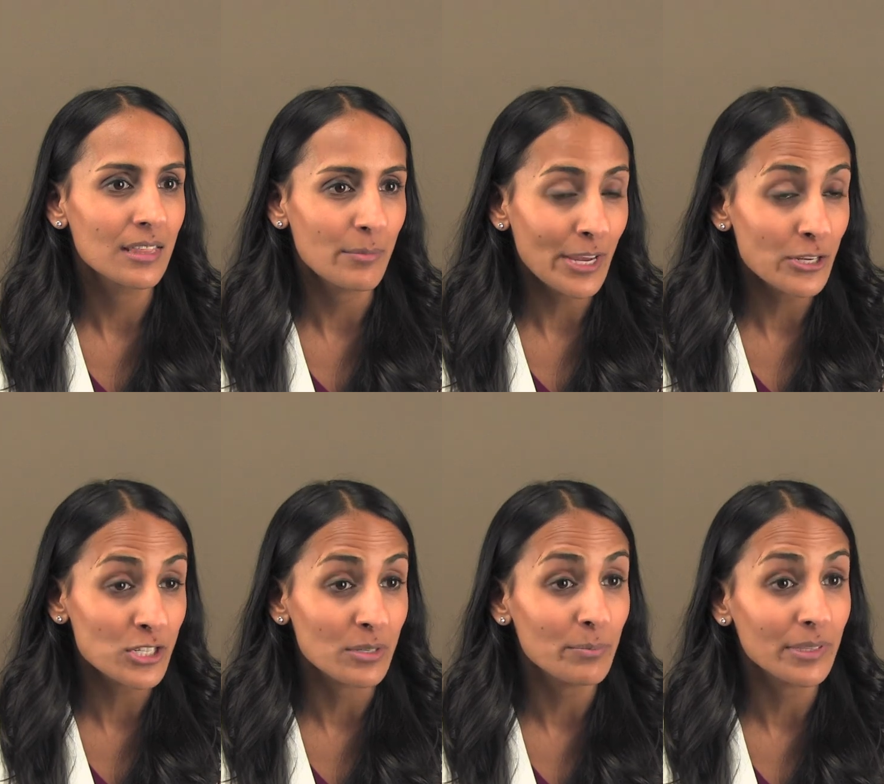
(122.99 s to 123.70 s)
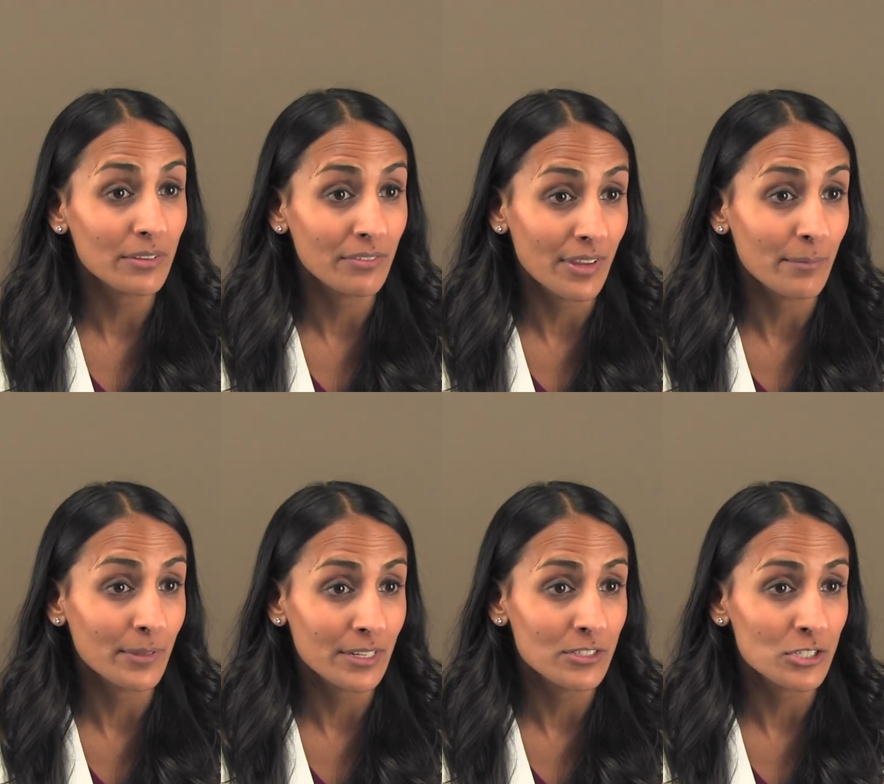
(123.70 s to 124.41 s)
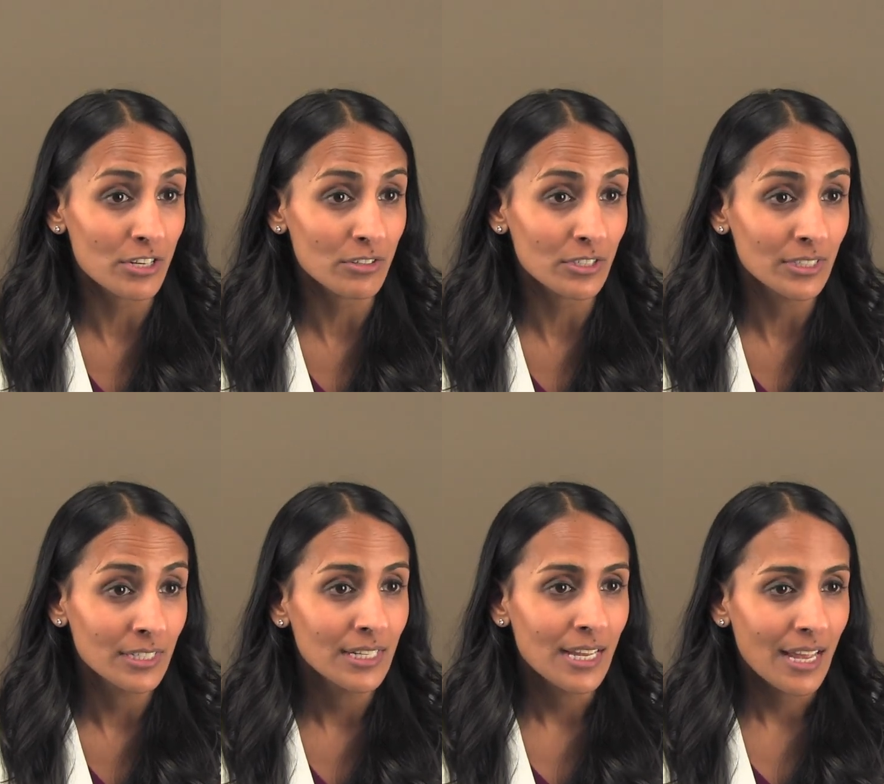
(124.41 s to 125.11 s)
the patient, but the family in general.
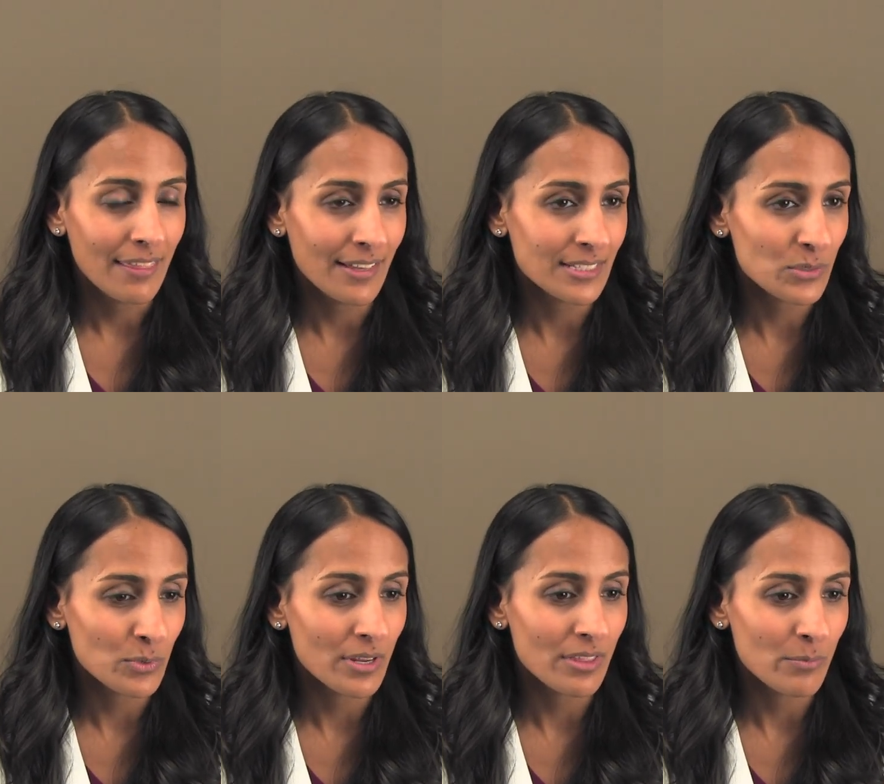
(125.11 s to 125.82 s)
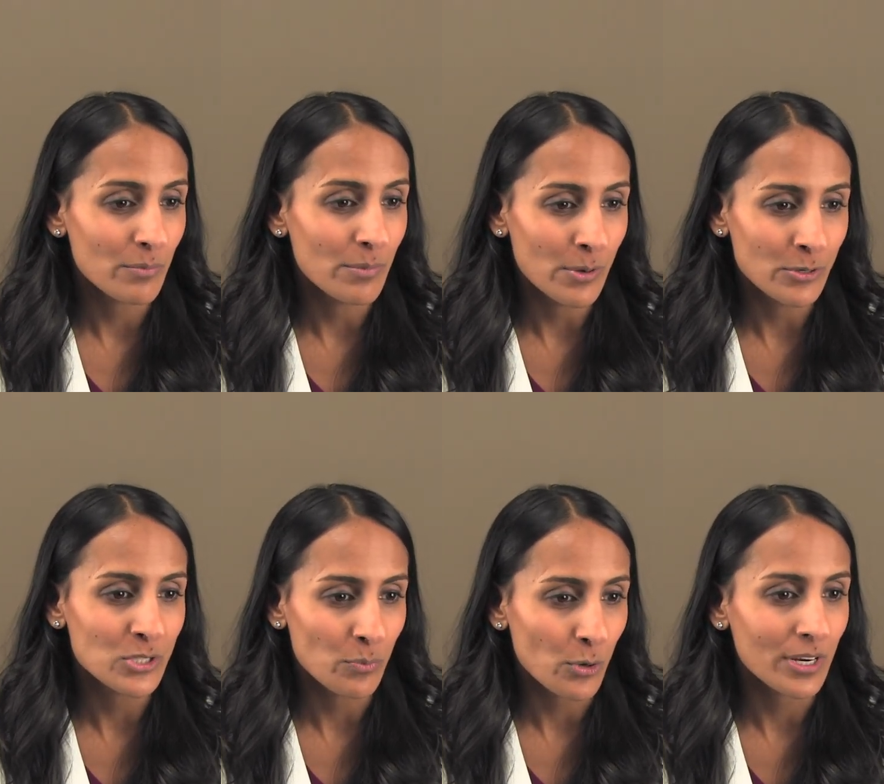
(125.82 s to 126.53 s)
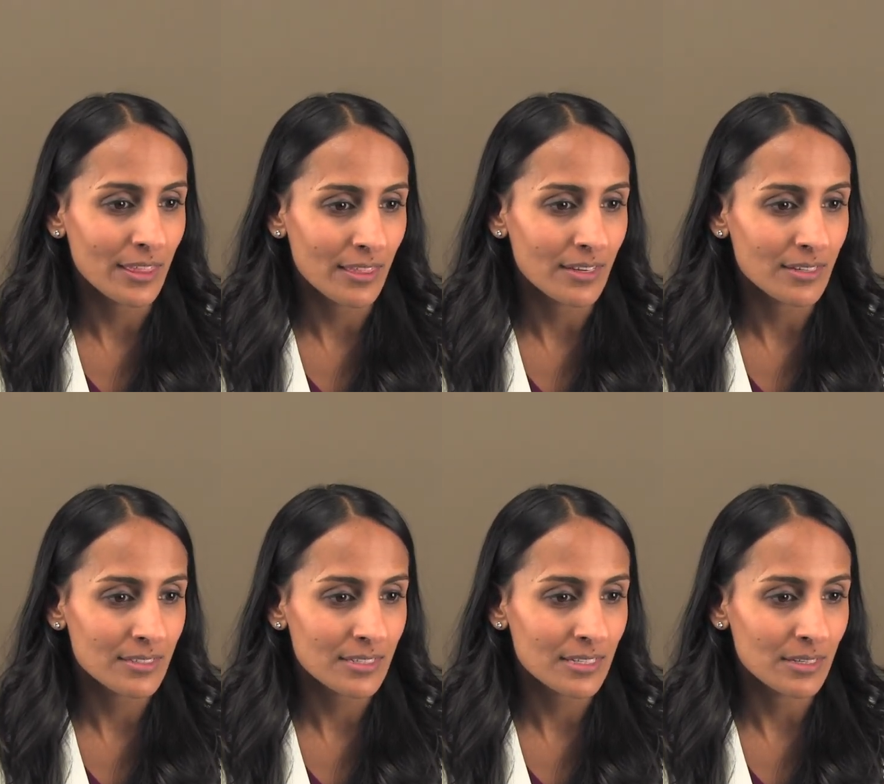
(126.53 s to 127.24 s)
And that's one of the most important
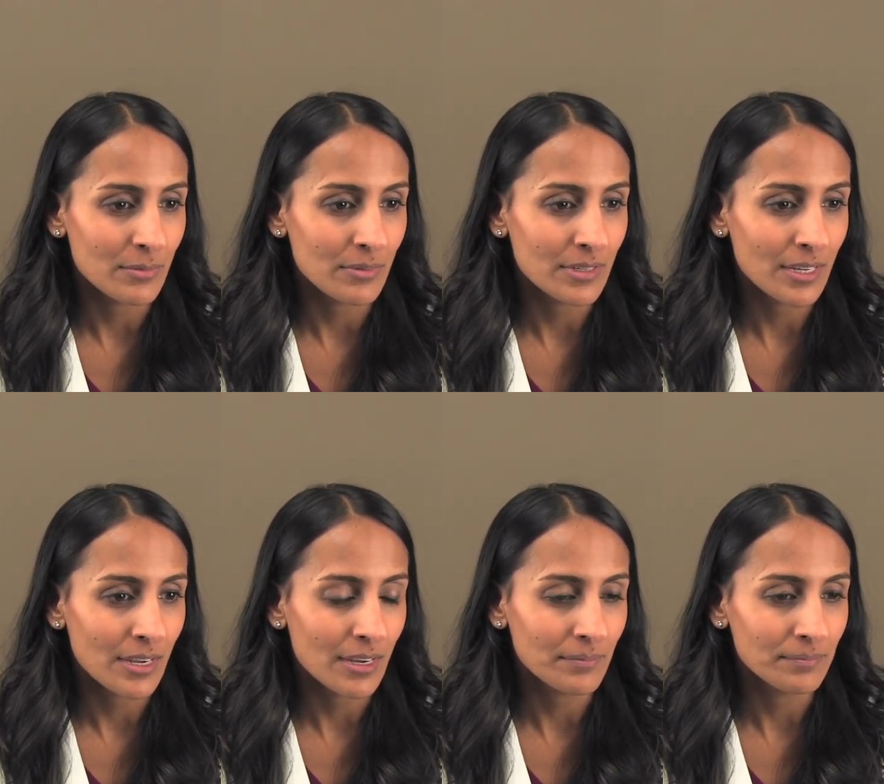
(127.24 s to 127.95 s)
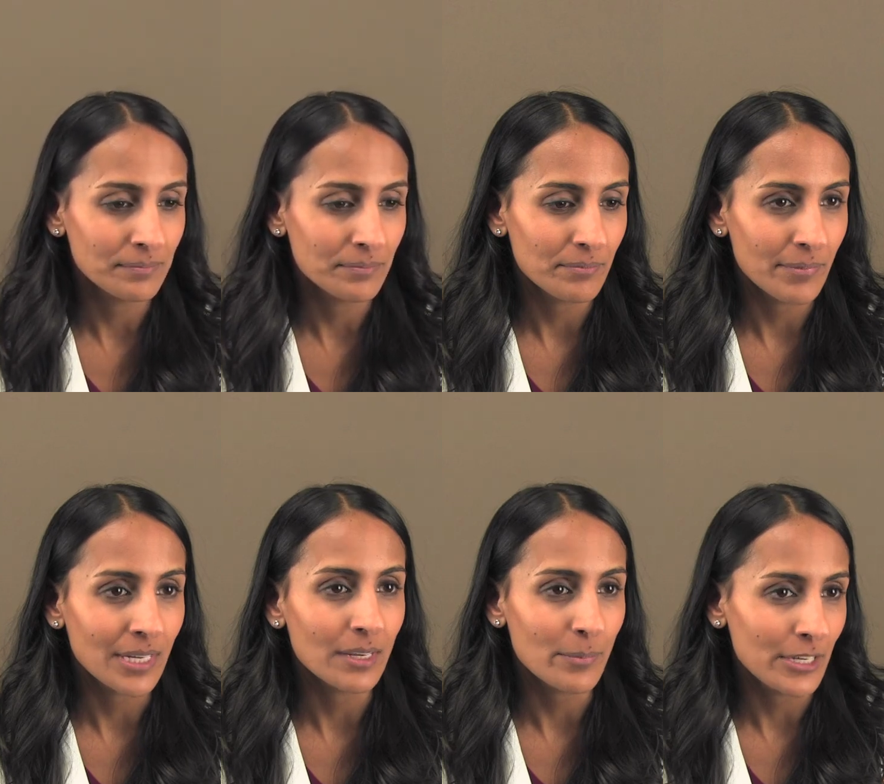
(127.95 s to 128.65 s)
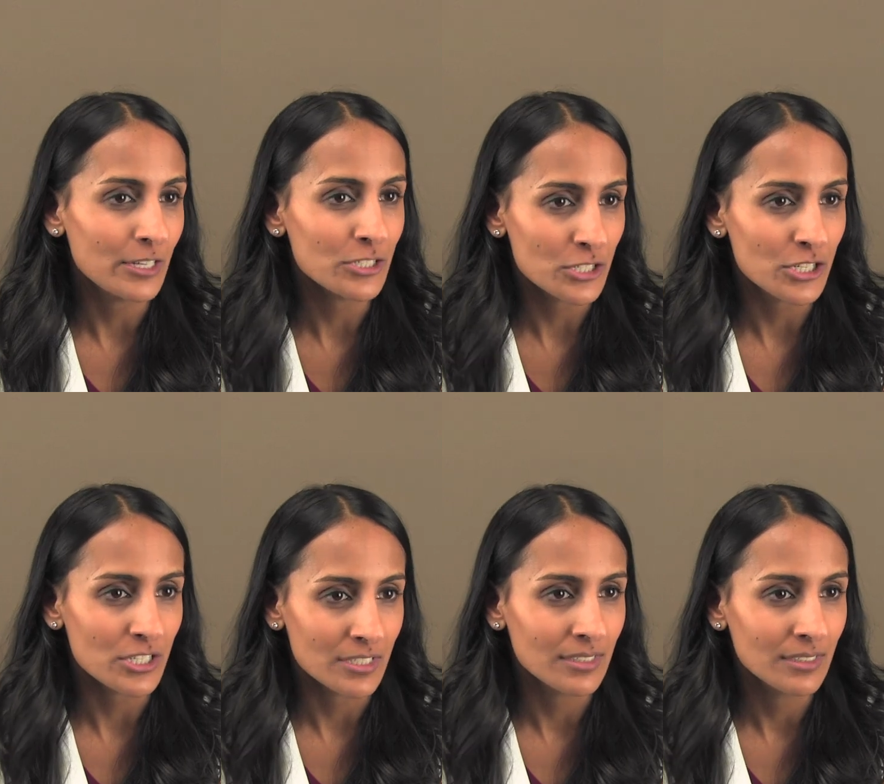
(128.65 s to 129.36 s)
things in um, being a
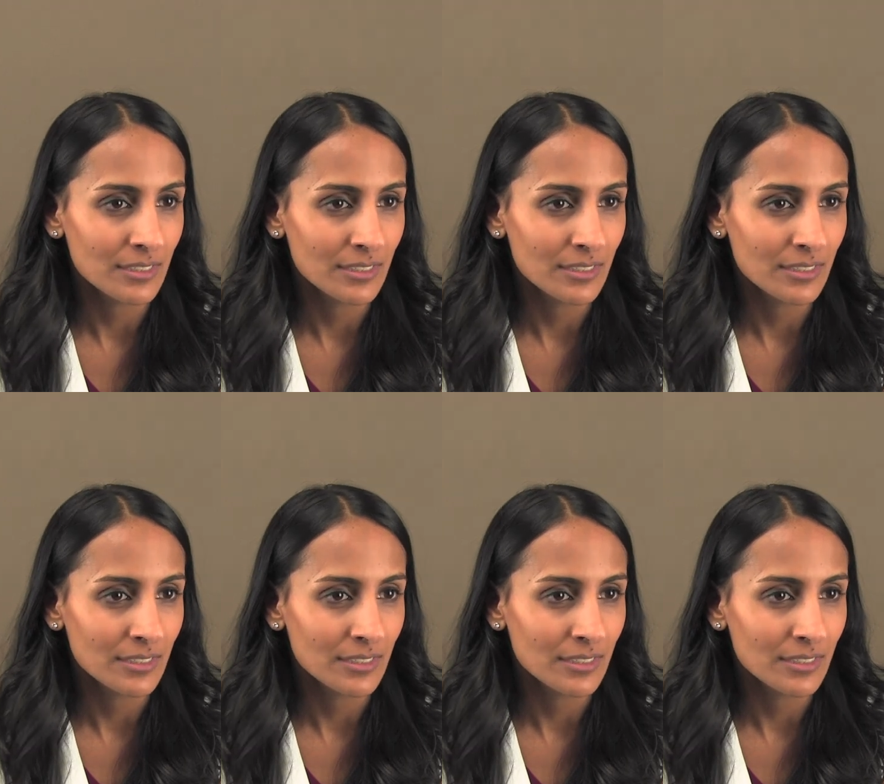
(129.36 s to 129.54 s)
pediatrician.